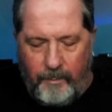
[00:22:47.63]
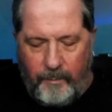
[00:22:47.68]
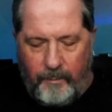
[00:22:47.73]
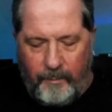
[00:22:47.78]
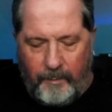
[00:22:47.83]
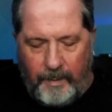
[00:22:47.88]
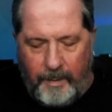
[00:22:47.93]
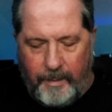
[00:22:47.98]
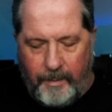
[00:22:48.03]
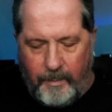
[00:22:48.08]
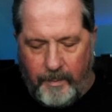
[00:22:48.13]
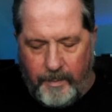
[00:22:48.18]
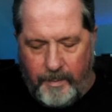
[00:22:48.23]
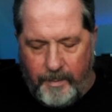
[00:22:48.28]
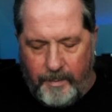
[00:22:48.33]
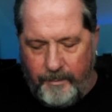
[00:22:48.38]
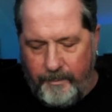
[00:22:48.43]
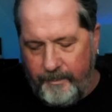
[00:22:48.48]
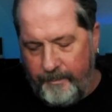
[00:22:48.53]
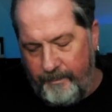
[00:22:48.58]

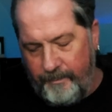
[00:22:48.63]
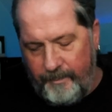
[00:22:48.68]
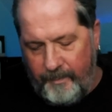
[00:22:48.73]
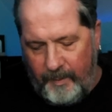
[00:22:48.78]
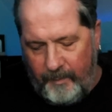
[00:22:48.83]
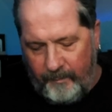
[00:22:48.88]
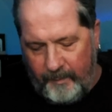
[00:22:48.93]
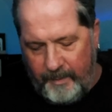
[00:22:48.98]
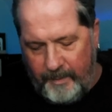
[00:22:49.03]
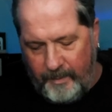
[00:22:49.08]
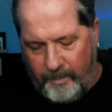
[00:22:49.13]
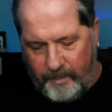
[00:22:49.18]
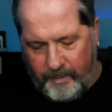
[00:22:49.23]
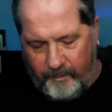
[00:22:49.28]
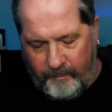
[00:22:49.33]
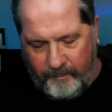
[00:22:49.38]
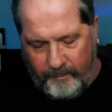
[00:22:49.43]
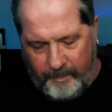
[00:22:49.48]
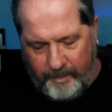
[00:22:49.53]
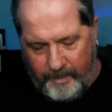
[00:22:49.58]
flankers
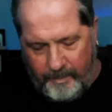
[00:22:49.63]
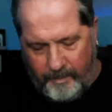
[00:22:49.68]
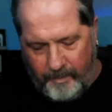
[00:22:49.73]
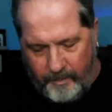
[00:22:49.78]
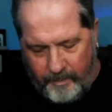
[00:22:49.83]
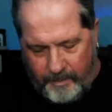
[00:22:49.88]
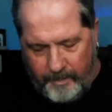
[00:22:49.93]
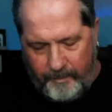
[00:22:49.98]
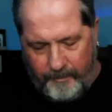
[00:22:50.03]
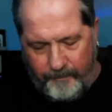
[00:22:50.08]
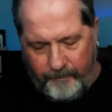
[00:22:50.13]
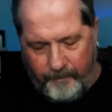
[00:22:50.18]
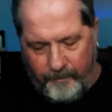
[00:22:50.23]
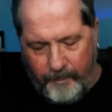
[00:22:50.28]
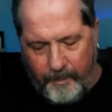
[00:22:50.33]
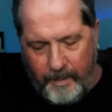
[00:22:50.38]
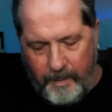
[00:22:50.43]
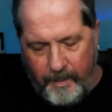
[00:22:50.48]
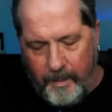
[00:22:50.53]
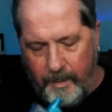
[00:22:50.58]
of flankers,
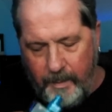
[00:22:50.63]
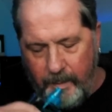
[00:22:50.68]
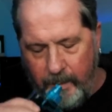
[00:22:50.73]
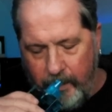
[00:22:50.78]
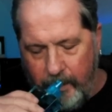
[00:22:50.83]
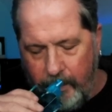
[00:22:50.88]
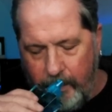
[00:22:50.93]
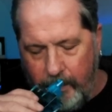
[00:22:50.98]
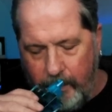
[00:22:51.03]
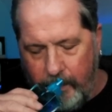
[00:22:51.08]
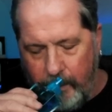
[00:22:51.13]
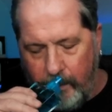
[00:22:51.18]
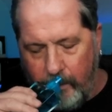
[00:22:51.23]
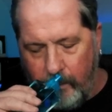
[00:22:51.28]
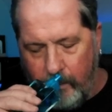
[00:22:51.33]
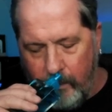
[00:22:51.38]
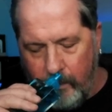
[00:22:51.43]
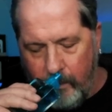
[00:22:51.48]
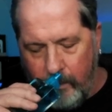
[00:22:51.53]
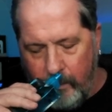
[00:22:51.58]
and kind
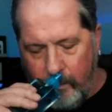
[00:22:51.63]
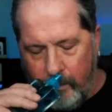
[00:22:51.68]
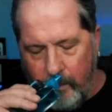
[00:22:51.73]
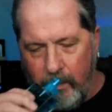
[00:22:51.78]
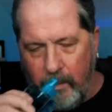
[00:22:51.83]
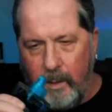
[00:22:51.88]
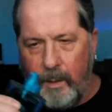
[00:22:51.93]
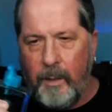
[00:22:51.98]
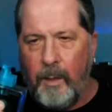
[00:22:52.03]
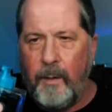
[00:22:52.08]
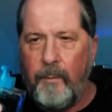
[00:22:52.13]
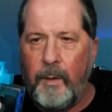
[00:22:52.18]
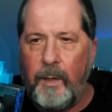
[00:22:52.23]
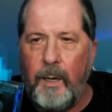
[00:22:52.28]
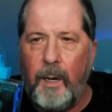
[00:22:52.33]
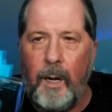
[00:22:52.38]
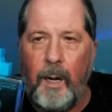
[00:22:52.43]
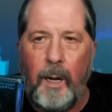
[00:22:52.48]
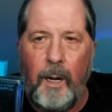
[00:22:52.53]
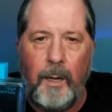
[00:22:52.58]
of an
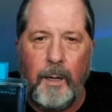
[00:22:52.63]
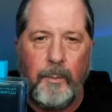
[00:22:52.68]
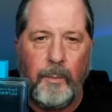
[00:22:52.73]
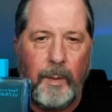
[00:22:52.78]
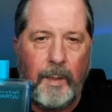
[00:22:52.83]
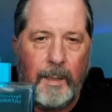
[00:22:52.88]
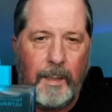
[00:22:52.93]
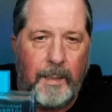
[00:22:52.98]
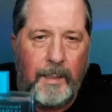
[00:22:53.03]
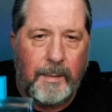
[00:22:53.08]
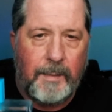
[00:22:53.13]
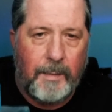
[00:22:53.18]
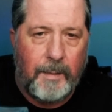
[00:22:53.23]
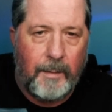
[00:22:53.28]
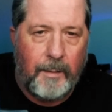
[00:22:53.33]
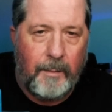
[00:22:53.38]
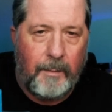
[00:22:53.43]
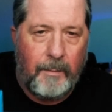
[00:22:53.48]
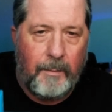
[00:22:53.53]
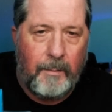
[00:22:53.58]
odd
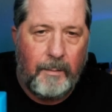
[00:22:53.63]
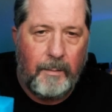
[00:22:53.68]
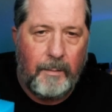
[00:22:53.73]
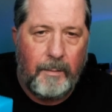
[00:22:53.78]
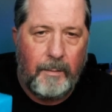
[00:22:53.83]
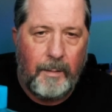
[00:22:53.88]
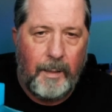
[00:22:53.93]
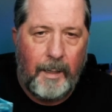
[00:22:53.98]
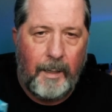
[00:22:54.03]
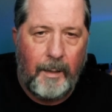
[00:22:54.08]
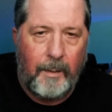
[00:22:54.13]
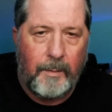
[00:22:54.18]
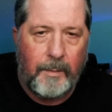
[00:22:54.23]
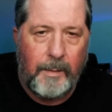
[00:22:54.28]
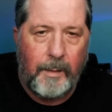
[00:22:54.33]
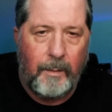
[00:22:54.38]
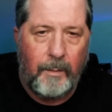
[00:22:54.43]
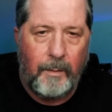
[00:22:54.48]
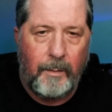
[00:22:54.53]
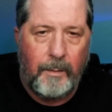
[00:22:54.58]
plastic
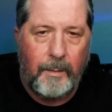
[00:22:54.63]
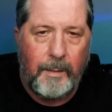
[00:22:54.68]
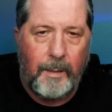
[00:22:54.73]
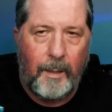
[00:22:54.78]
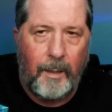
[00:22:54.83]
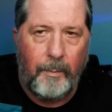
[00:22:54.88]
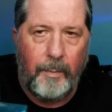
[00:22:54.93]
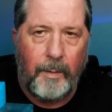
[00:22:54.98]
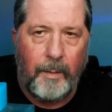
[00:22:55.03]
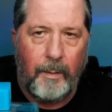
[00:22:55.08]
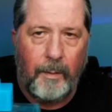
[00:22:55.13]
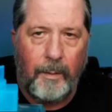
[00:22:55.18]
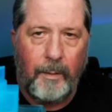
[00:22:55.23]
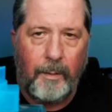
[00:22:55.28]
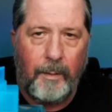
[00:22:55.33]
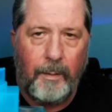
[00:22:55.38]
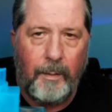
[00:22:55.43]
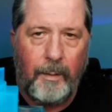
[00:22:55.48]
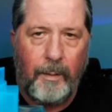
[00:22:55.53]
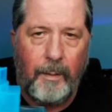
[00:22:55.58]
housing on top there,
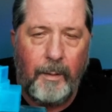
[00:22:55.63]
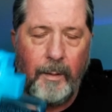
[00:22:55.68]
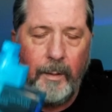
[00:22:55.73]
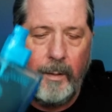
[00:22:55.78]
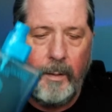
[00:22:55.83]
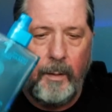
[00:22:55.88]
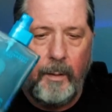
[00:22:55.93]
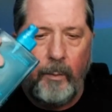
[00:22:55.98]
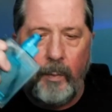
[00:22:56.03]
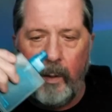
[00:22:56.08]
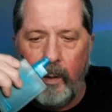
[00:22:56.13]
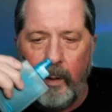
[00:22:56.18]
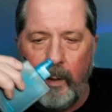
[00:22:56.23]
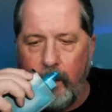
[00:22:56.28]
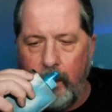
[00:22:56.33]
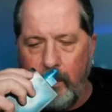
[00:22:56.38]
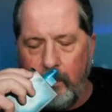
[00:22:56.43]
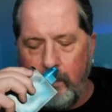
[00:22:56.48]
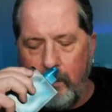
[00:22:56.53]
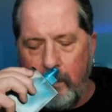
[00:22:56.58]
but
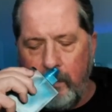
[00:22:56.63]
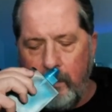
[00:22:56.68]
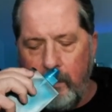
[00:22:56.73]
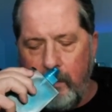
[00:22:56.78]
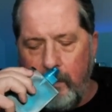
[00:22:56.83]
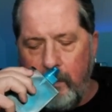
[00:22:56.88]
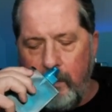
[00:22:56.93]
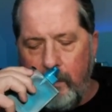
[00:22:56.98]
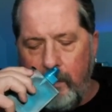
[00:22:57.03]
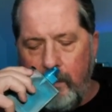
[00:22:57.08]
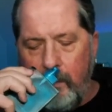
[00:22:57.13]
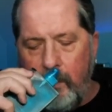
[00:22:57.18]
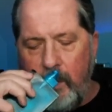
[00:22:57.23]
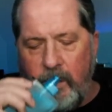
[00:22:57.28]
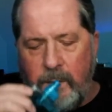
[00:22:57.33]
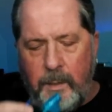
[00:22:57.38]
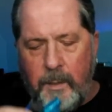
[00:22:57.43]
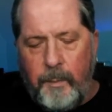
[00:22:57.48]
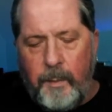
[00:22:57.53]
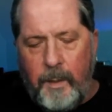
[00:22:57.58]

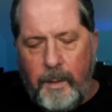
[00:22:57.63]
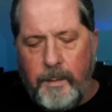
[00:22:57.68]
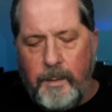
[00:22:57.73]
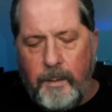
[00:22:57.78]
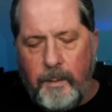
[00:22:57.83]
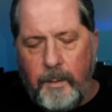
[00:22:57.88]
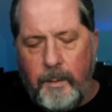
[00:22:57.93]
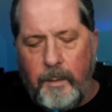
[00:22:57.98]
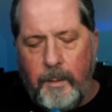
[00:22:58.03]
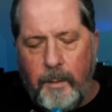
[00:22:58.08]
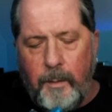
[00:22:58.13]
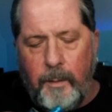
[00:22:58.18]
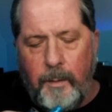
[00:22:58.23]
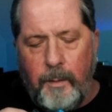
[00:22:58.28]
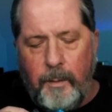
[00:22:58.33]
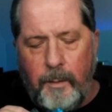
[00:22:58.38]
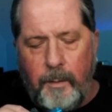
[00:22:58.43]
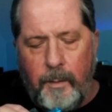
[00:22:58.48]
it's surprisingly good.